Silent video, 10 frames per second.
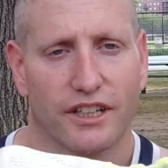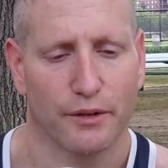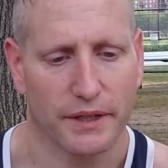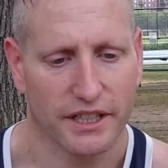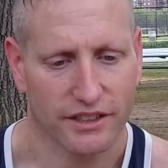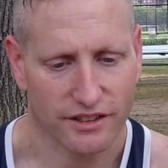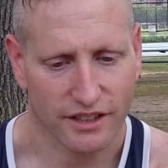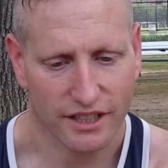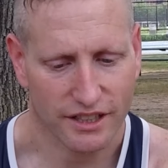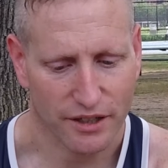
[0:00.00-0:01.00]
I mean, it,
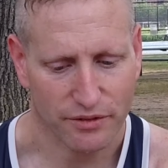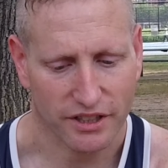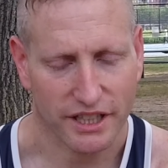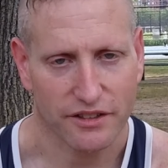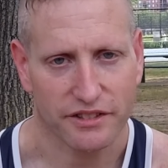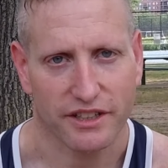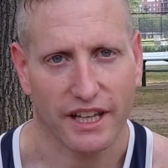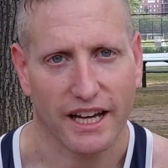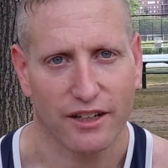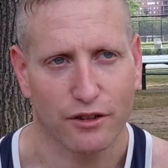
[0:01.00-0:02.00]
it definitely gives you
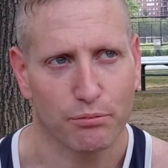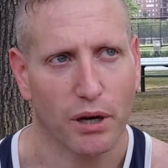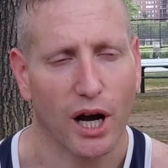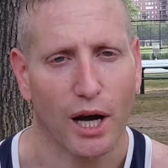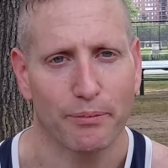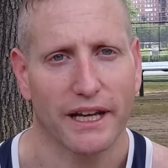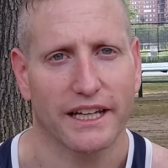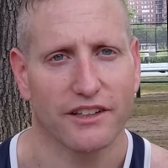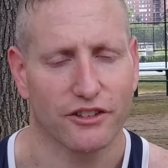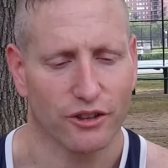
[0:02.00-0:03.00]
that pop, I
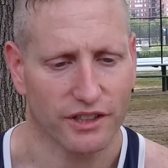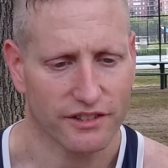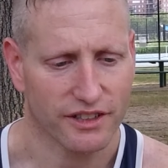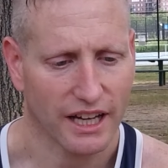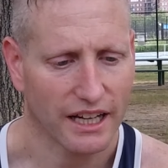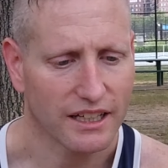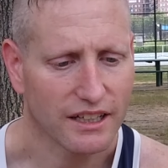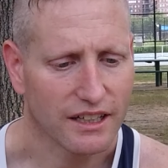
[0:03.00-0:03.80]
guess you could say.